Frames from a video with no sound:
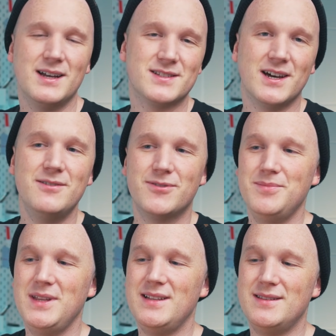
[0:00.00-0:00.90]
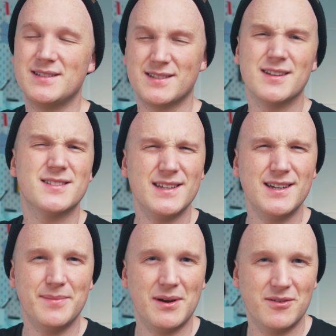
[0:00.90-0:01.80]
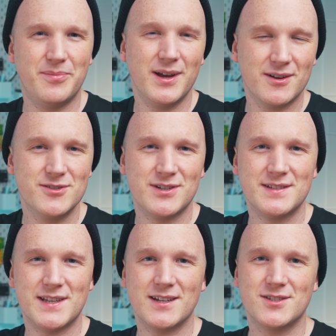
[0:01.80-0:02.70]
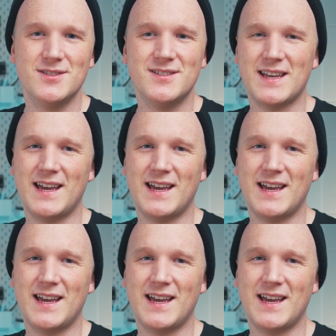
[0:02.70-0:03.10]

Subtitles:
Aside from the disgusting amount of microtransactions